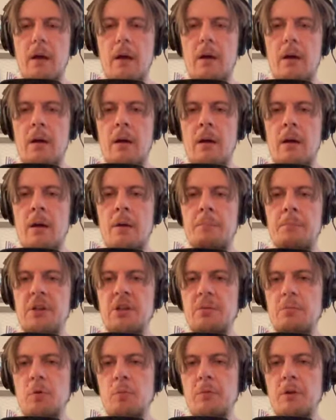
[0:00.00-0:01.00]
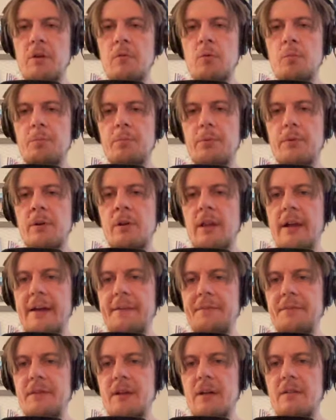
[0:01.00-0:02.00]
Uh, minimum loop
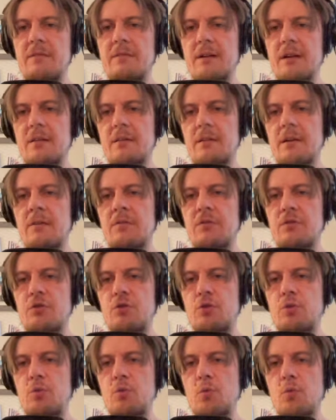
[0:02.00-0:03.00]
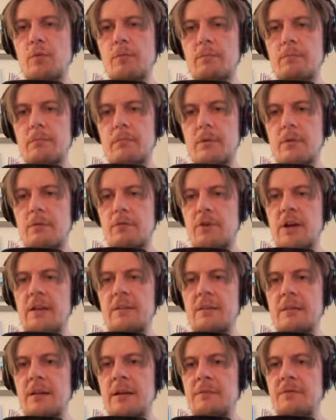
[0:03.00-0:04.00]
length I set as 2
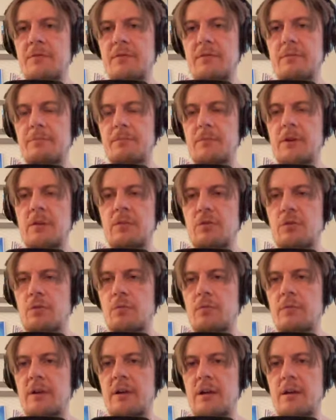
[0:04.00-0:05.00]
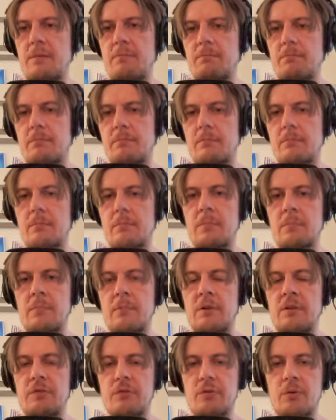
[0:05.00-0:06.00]
fade lengths. Yeah, so they, mm,
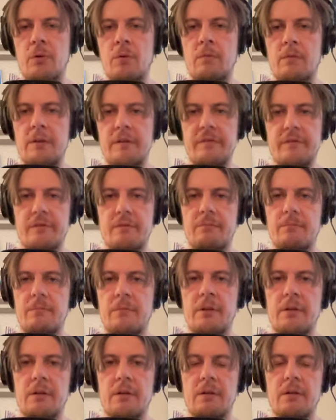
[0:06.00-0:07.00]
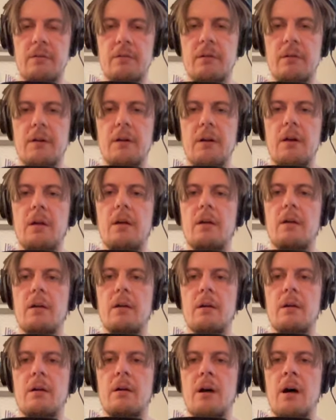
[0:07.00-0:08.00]
it's always like
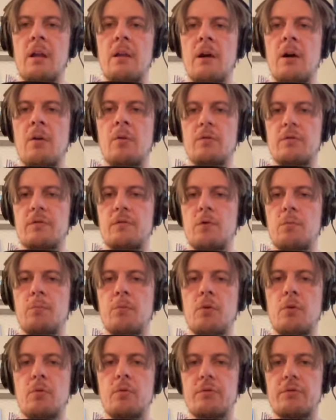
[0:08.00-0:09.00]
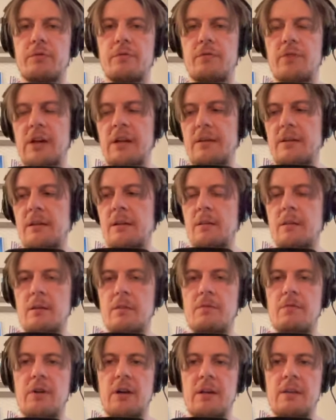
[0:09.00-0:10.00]
uh, allows for both fade in
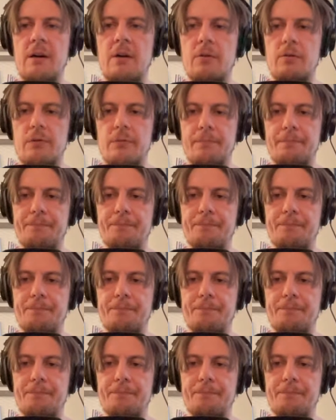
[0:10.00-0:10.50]
and fade out.